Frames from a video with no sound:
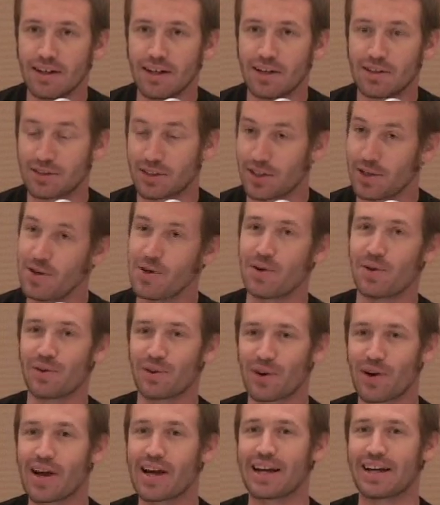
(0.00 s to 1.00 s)
I was like, "Oh,
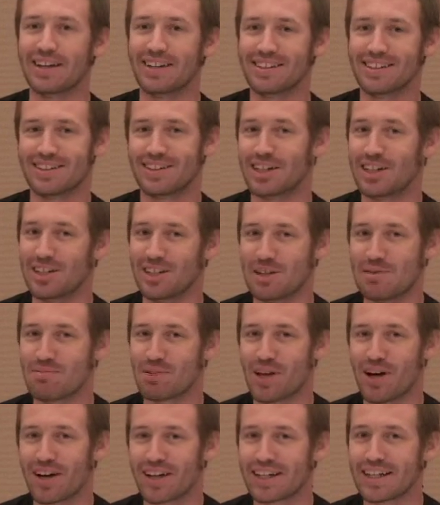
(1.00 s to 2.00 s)
great, well, I'm
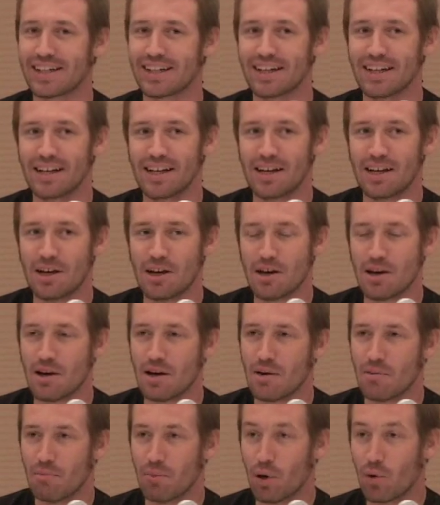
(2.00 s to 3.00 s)
blogging."
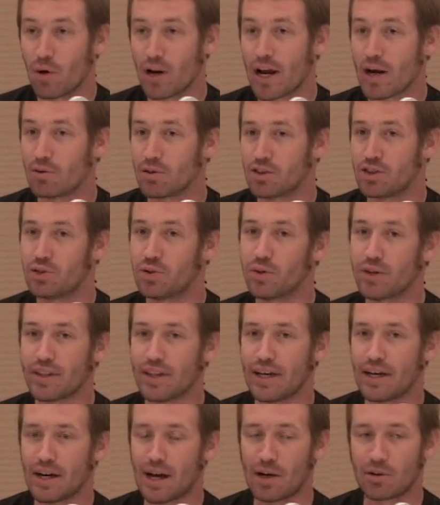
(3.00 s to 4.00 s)
But what I was doing
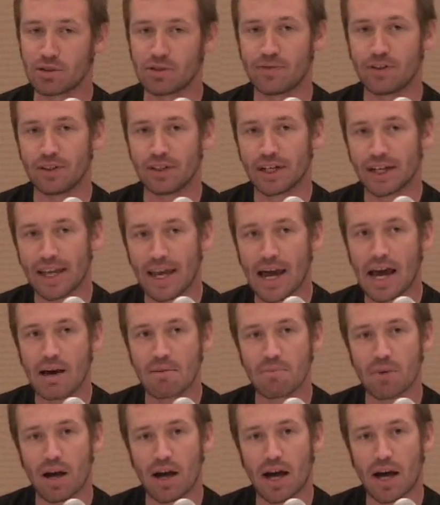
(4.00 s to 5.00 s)
then, I was filling a
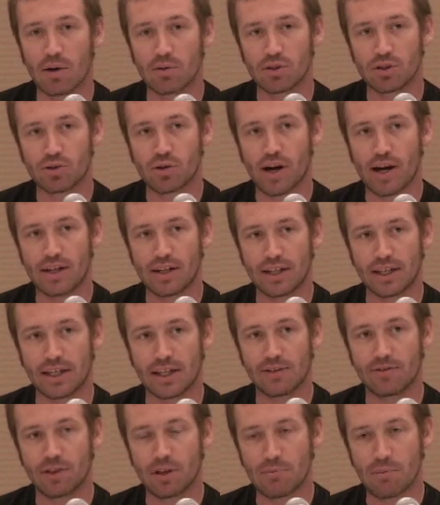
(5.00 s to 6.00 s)
gap. I was trying to
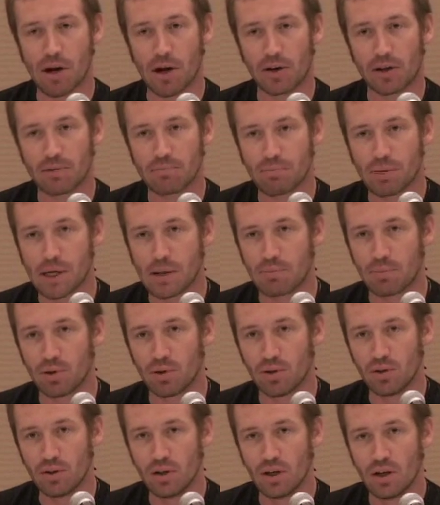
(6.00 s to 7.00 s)
give the American
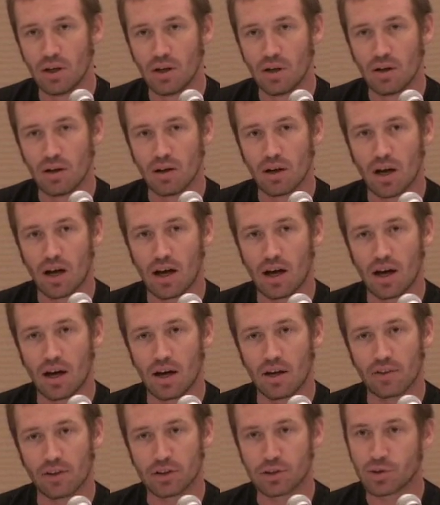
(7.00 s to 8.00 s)
people
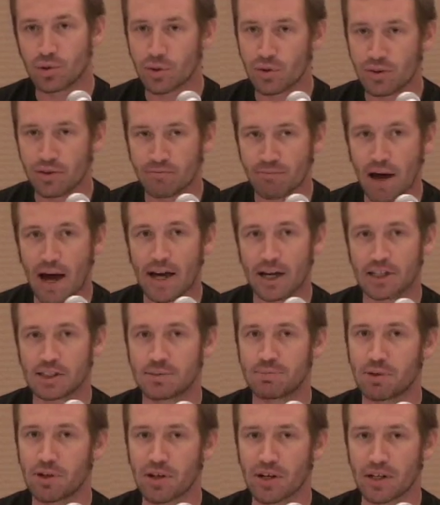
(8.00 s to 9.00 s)
the truth of my
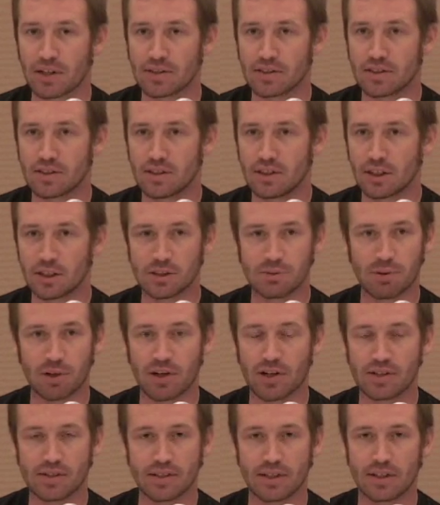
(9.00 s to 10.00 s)
experience, the
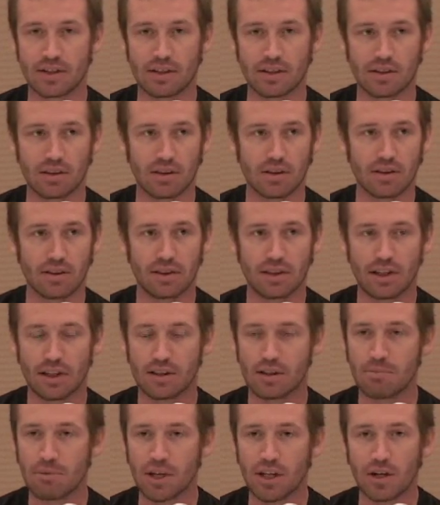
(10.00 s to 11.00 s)
experience that
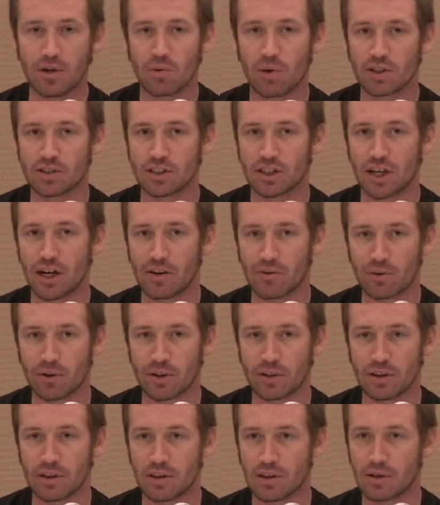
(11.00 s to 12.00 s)
the media wasn't
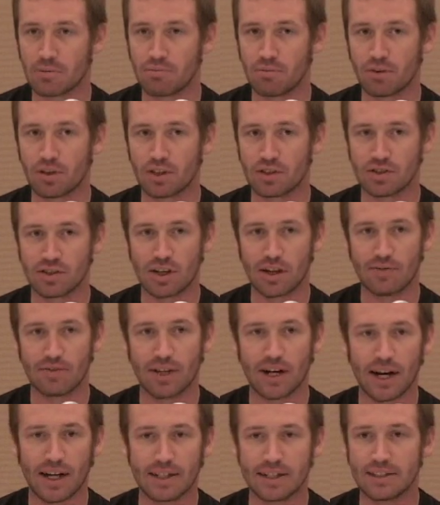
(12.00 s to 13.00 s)
covering, the stuff
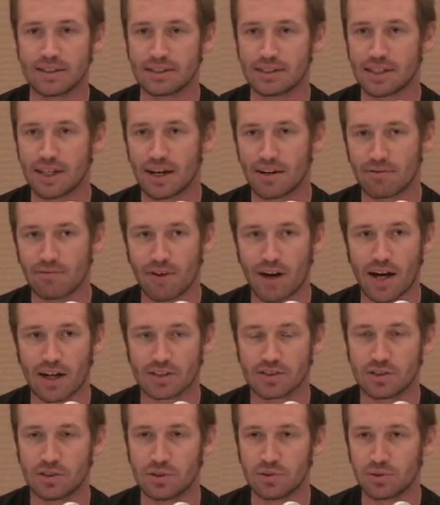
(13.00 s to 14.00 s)
that I didn't see on
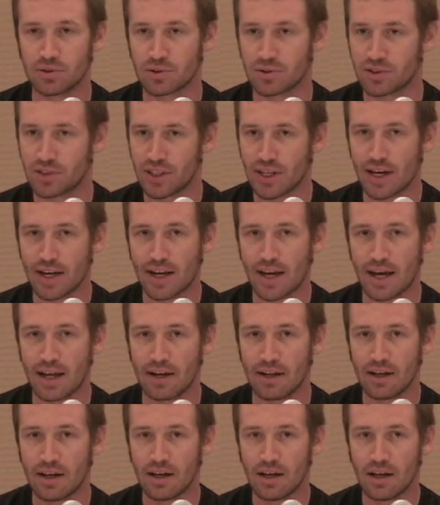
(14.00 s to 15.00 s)
Fox News or CNN